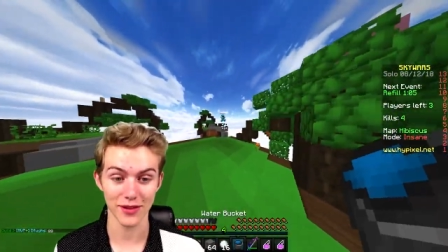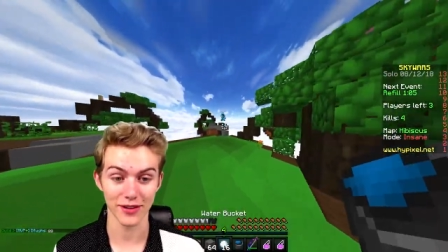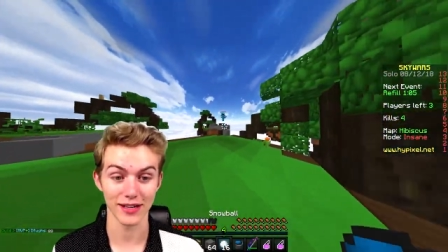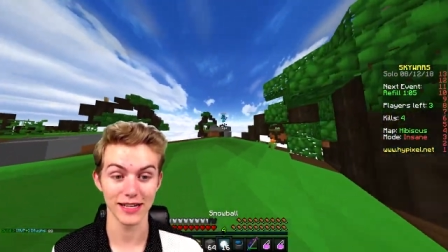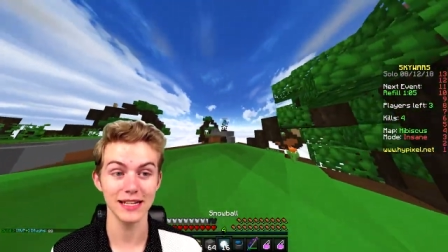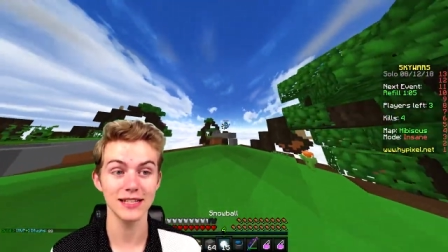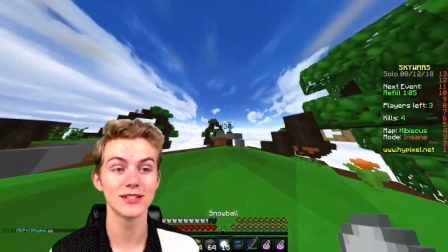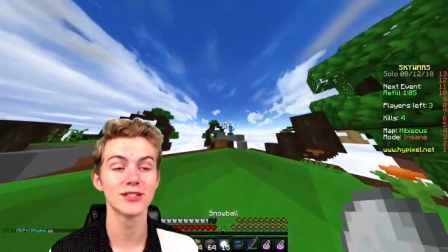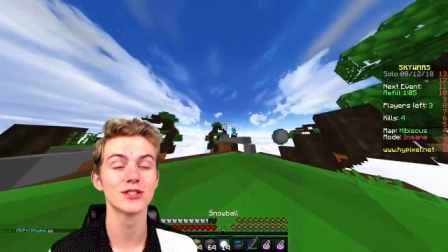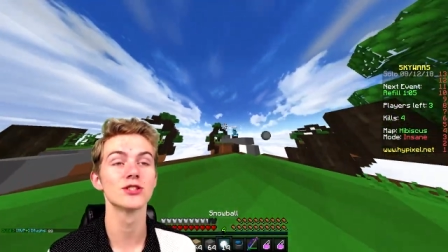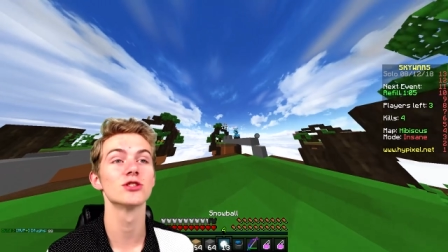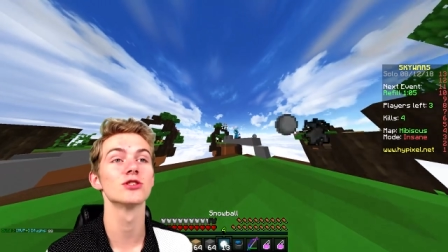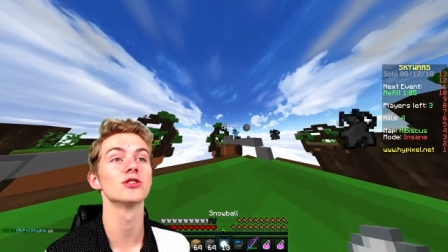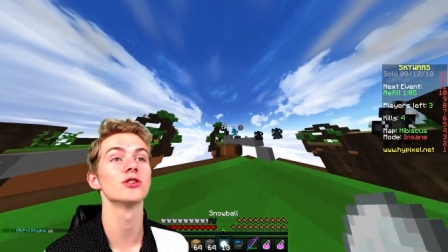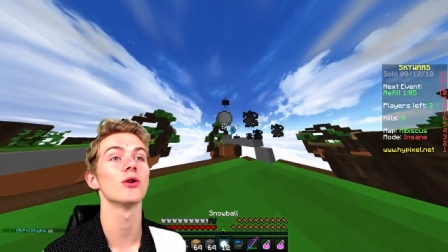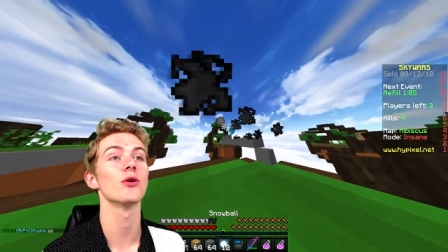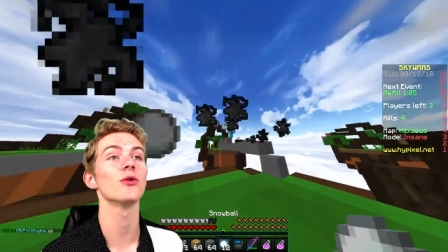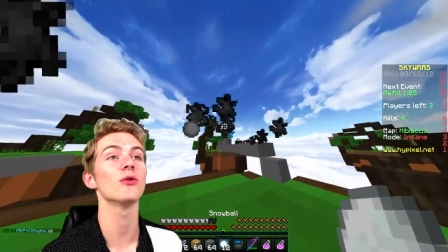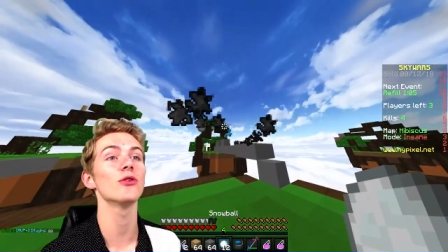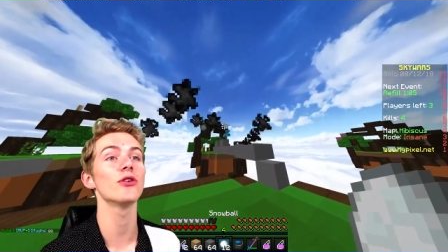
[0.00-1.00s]
he's
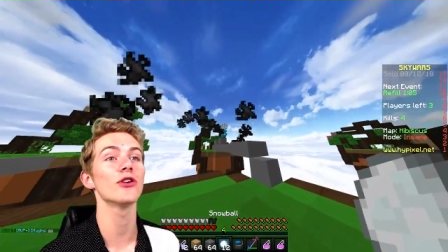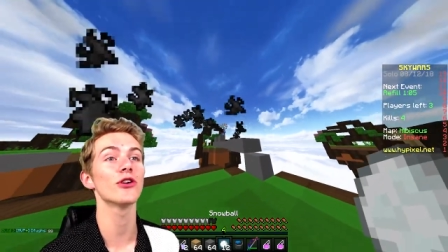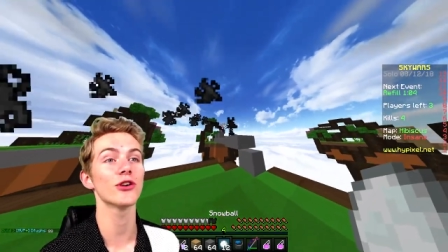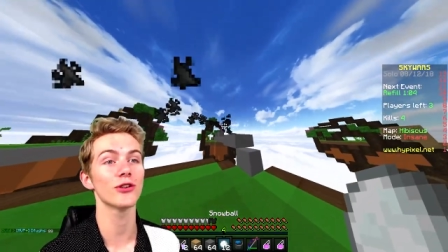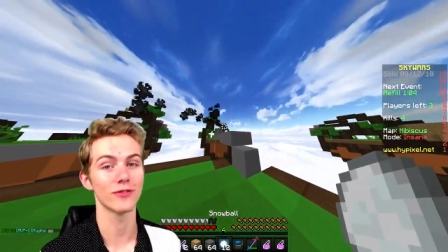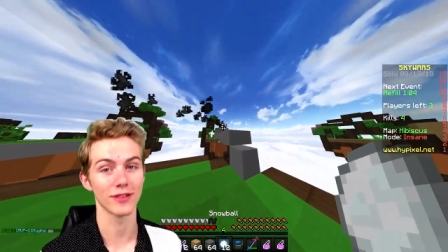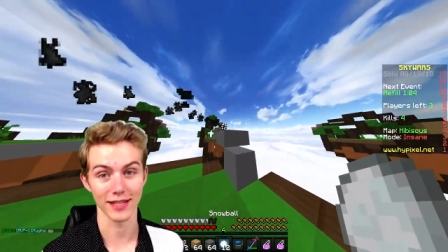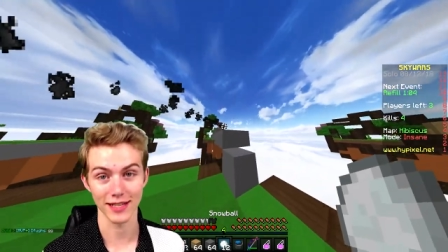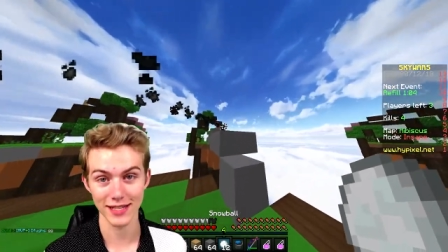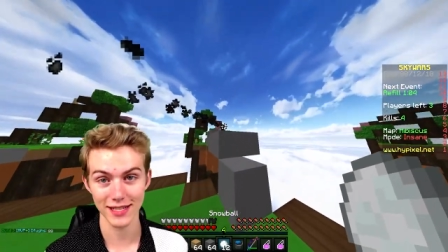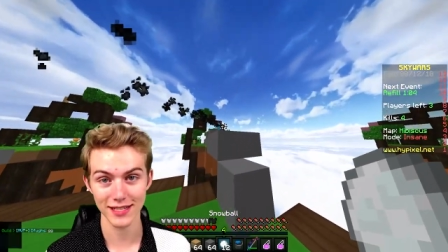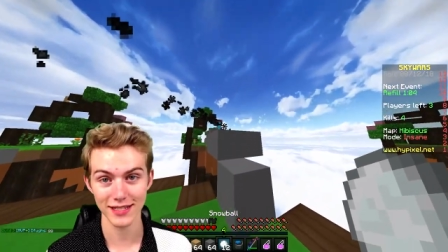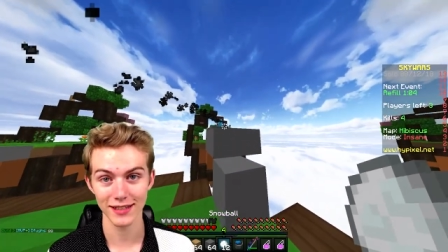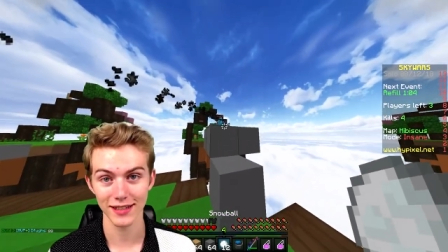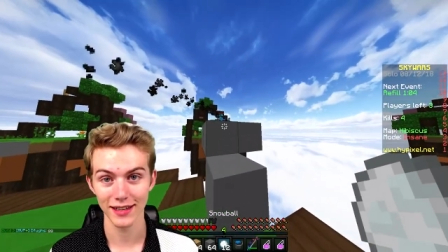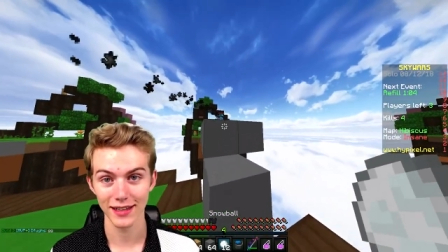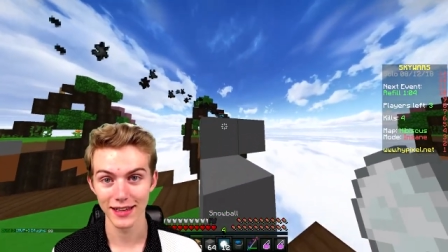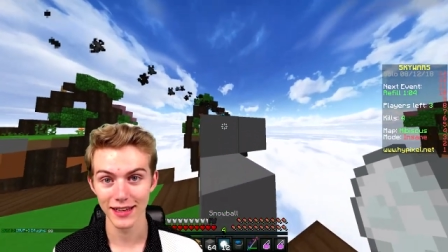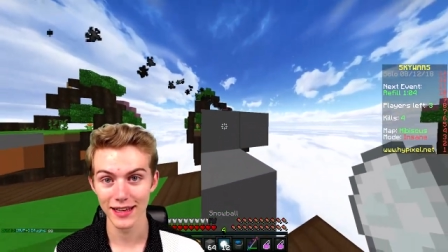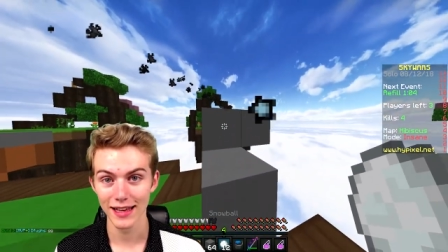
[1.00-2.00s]
so nervous,
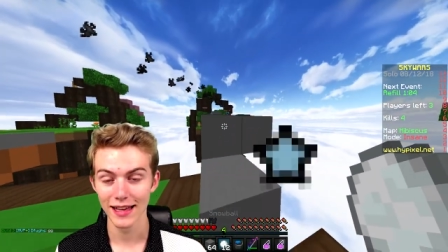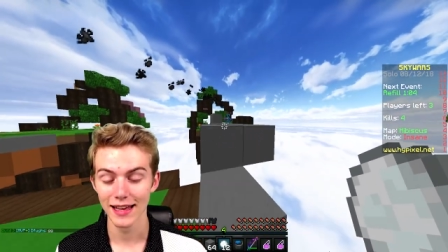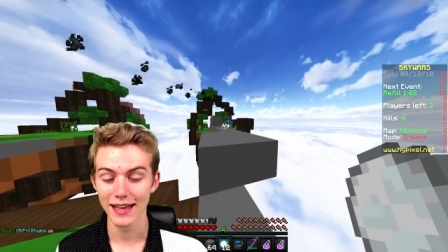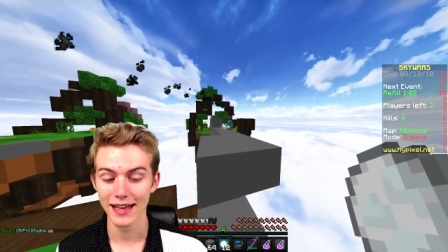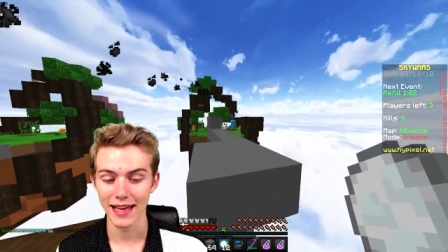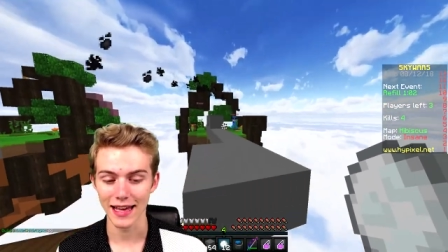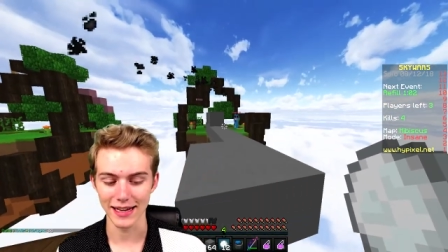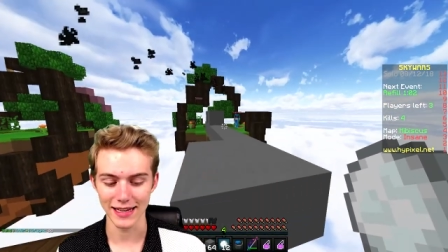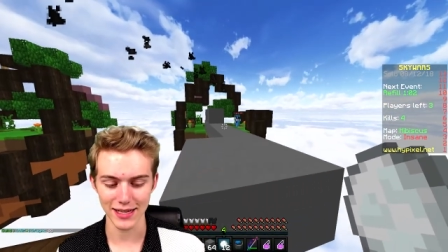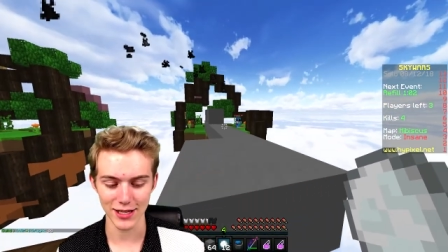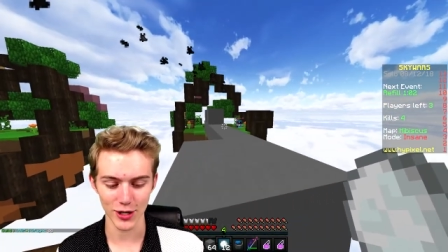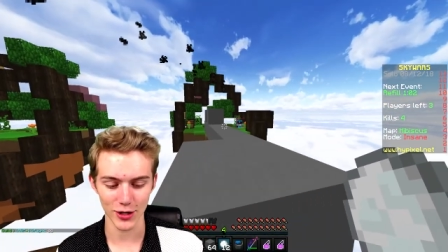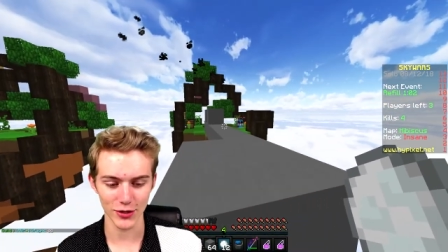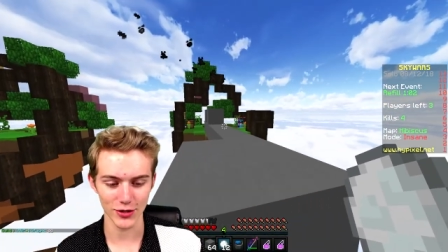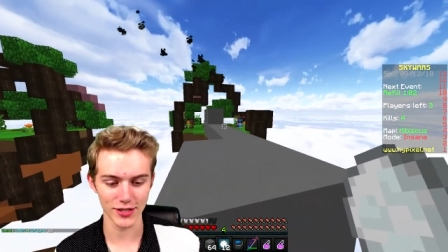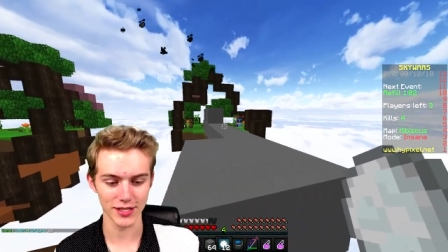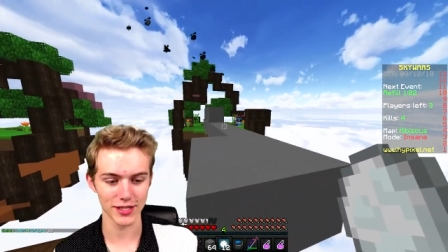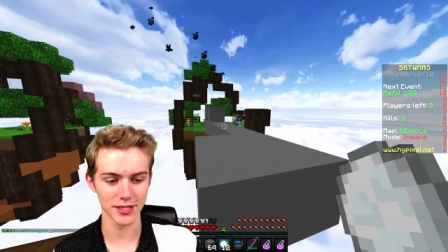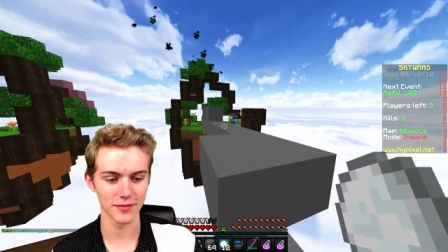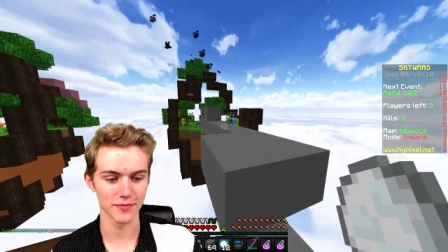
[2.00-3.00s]
and he
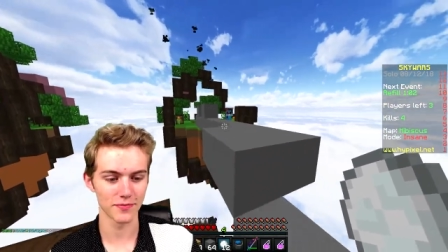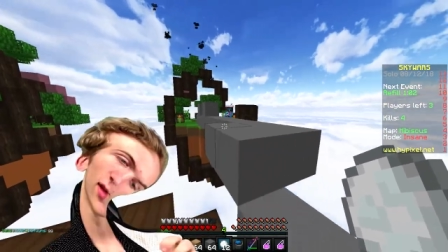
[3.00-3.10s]
goes.